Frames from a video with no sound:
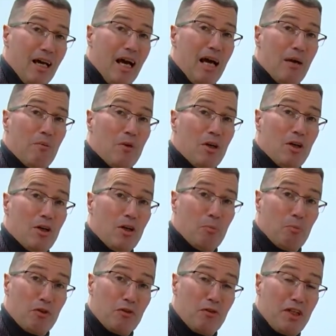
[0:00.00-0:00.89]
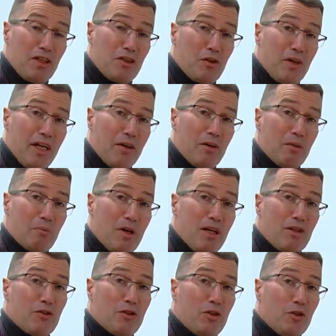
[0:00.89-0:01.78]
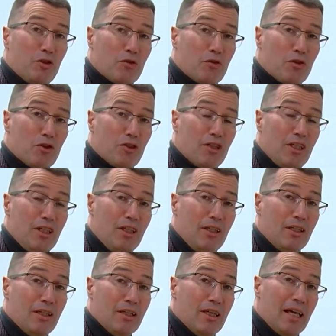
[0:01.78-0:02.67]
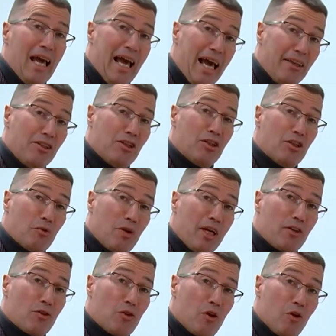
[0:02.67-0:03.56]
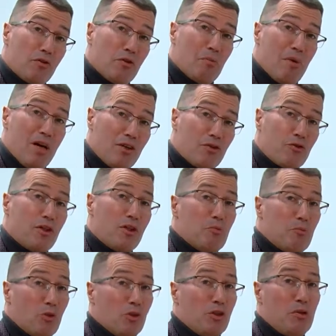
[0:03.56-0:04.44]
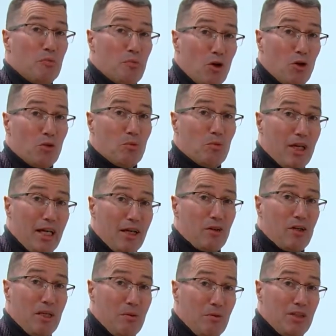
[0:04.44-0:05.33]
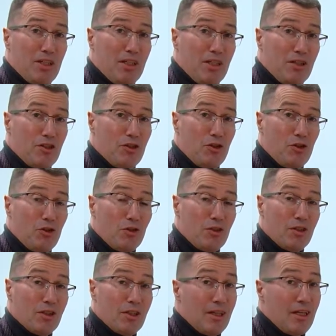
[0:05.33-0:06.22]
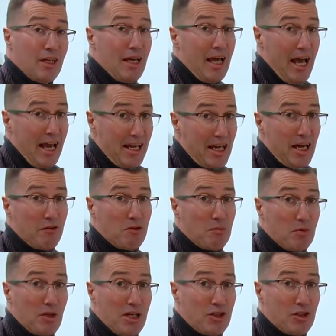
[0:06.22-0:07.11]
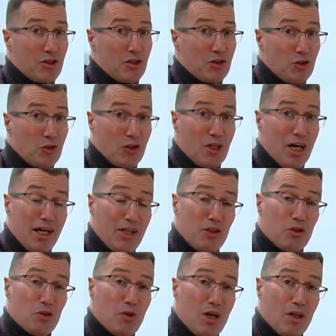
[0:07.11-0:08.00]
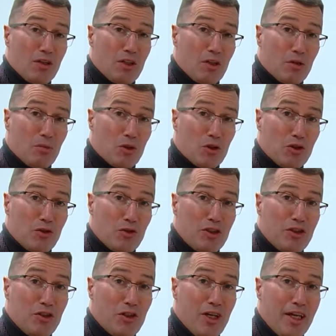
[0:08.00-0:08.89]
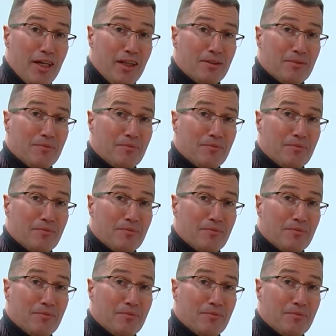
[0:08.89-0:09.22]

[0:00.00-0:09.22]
I'm a professor here at Maastricht University and the director of the Maastricht Multimodal Molecular Imaging Institute, and I have the pleasure to guide you around our laboratories today.